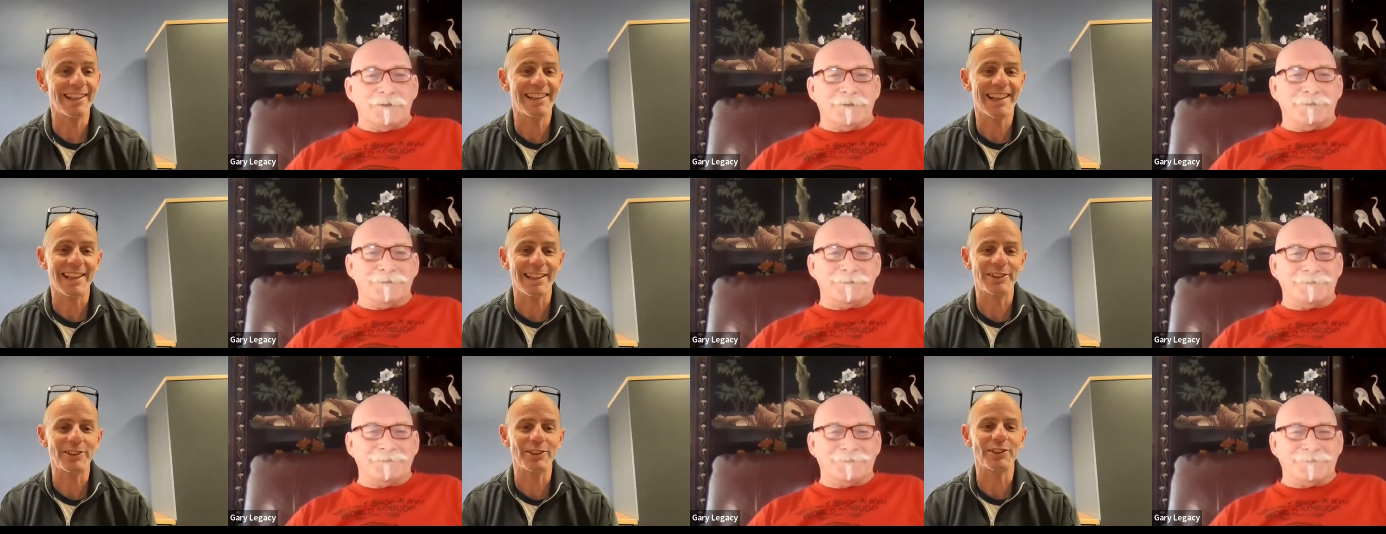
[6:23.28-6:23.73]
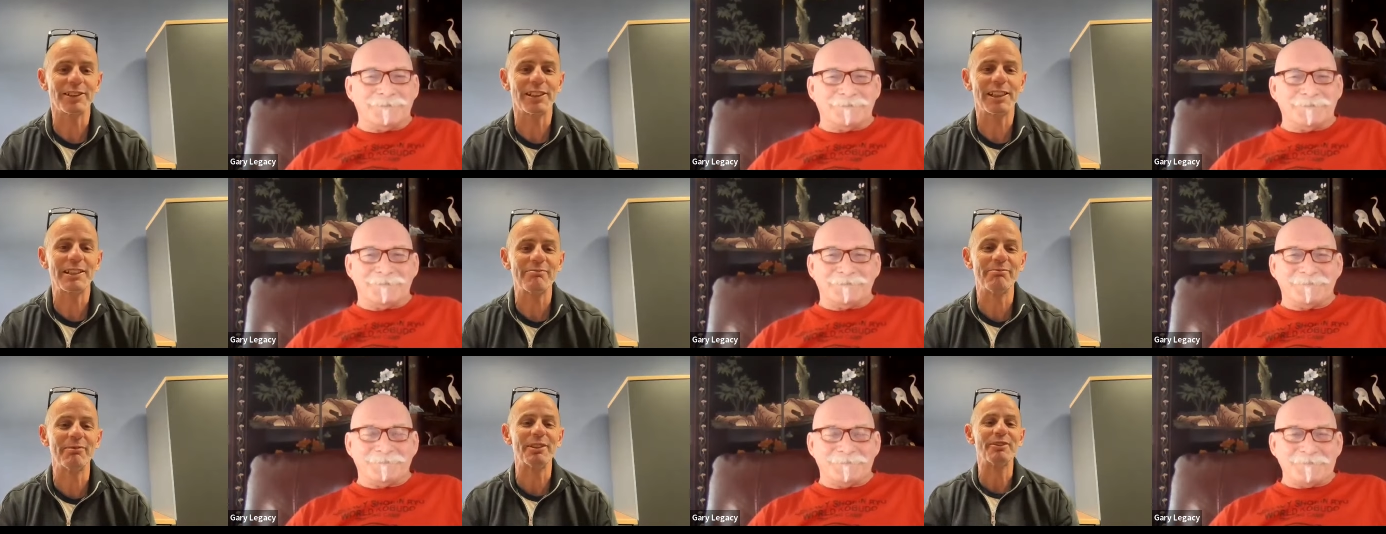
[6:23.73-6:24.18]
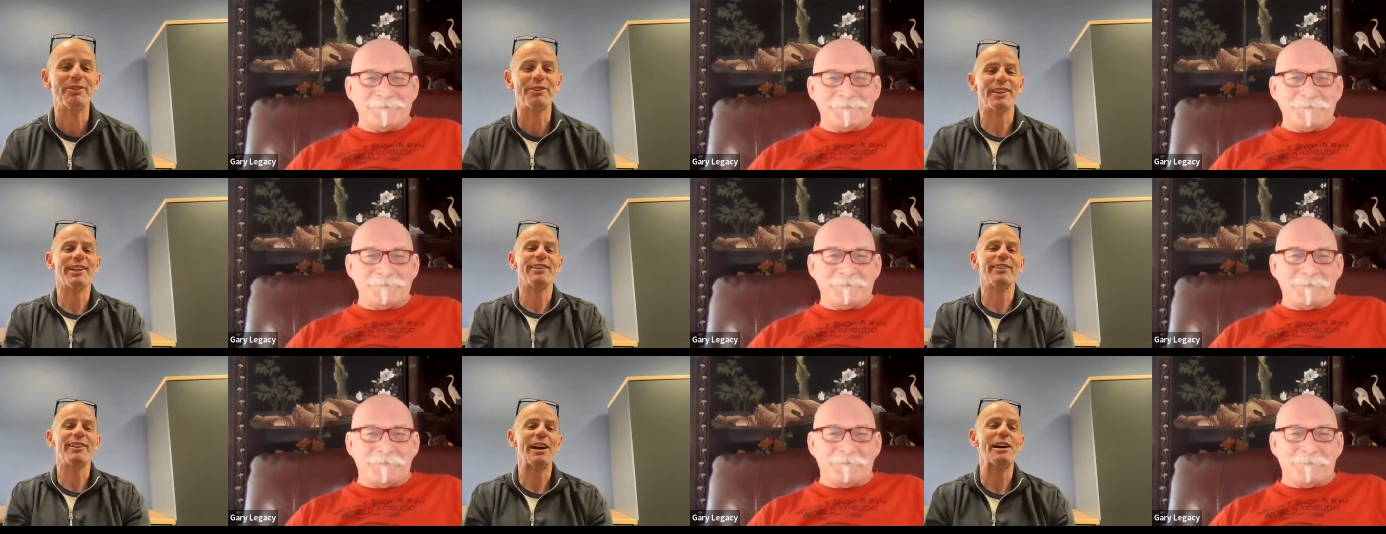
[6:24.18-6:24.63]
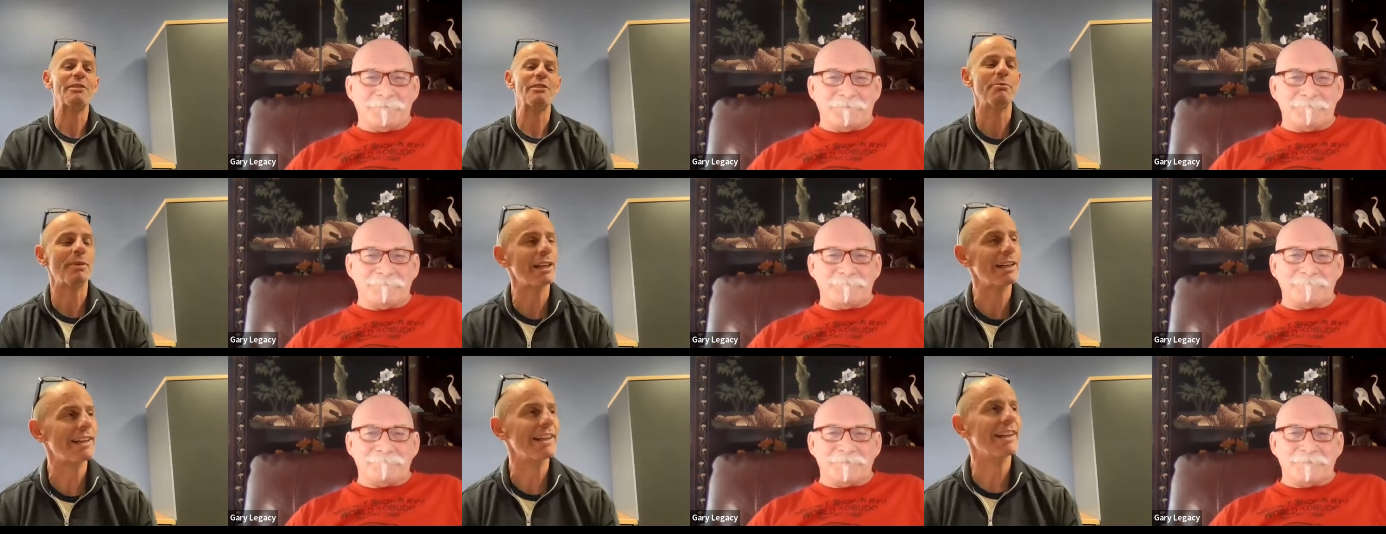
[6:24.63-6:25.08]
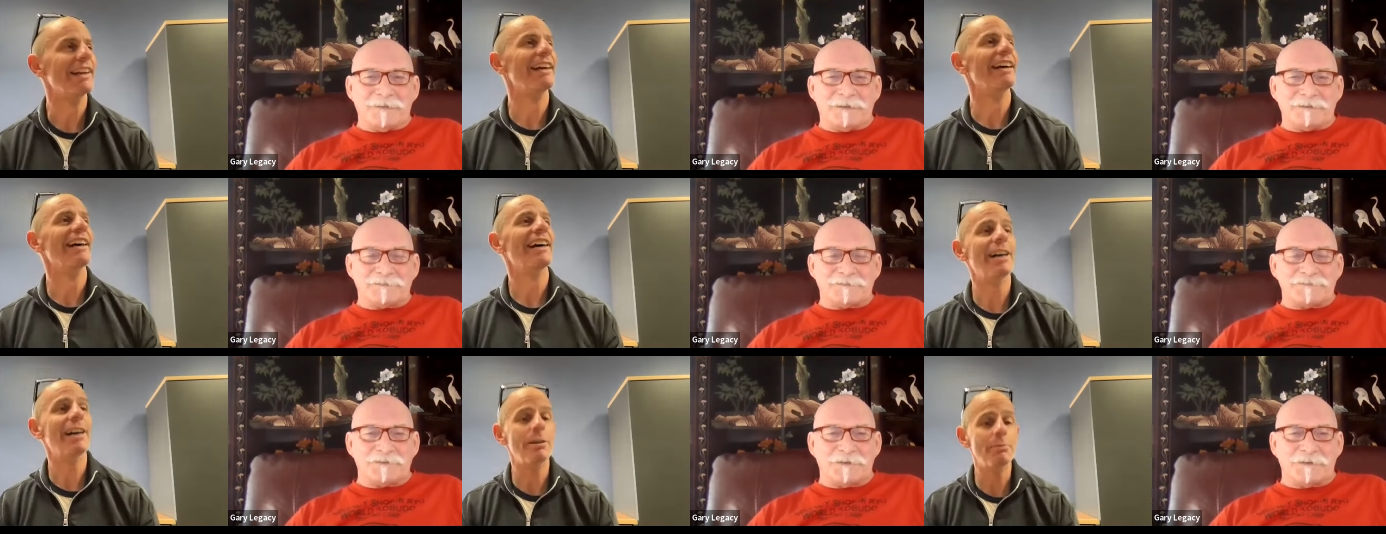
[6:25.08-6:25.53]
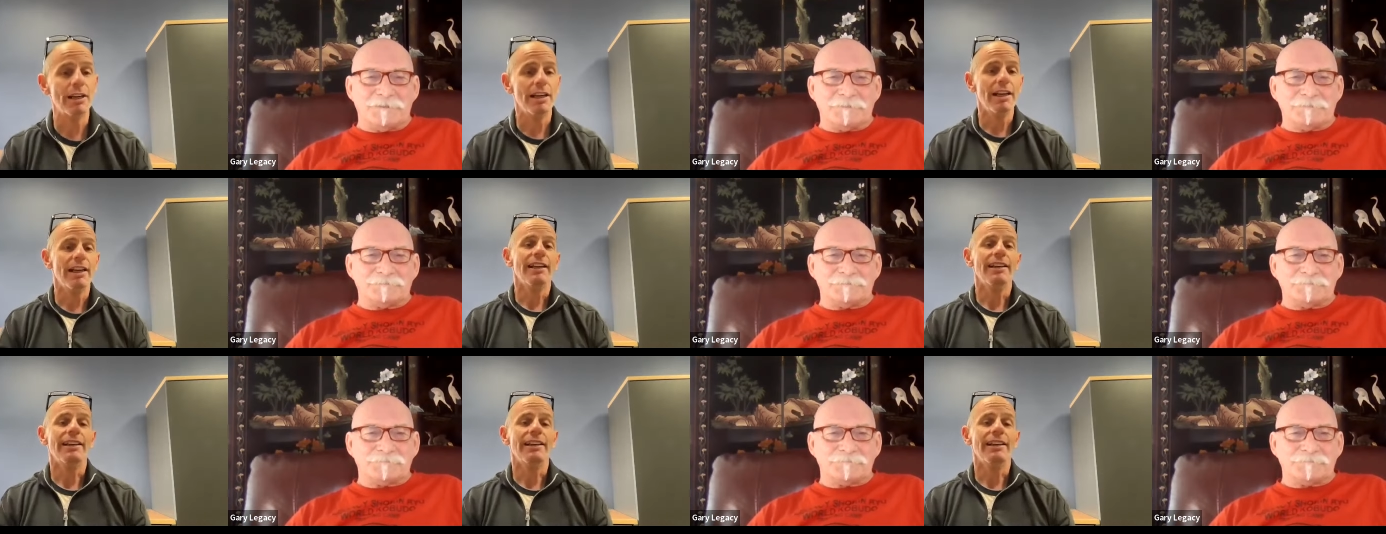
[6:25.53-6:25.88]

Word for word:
Speaker 1: you can't just keep moving it around. But um,